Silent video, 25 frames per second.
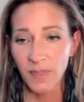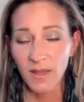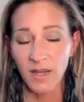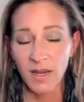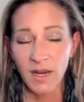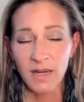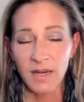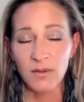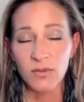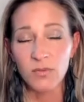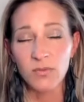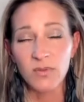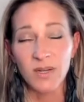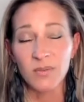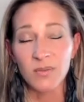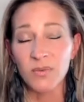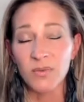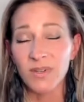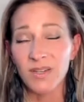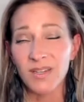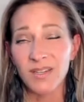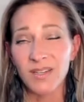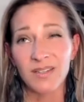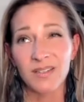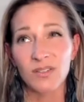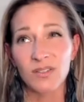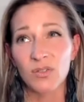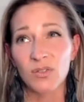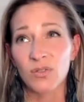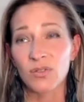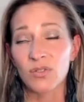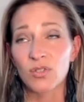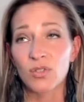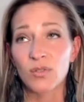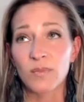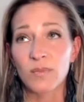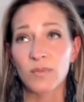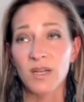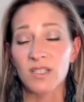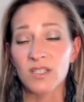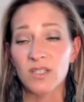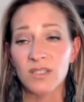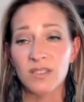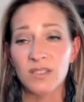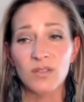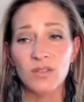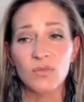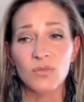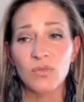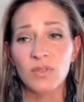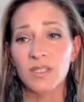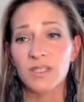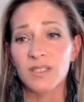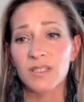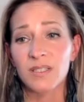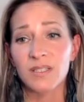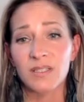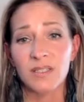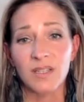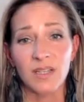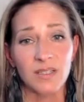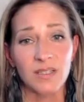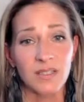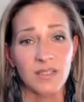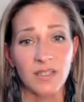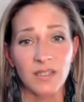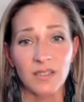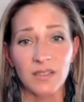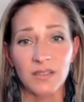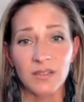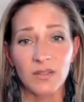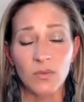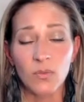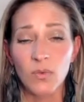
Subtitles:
I won't get into it too much because it's really disgusting